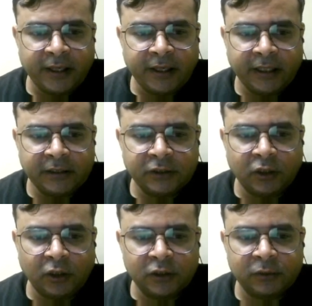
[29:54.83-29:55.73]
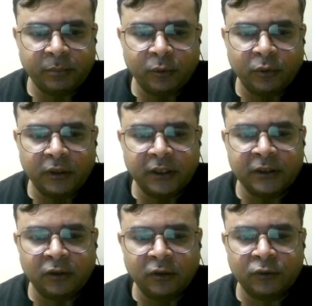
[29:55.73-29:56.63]
Exhaust port
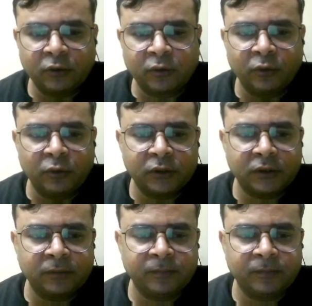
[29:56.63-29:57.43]
is also closed,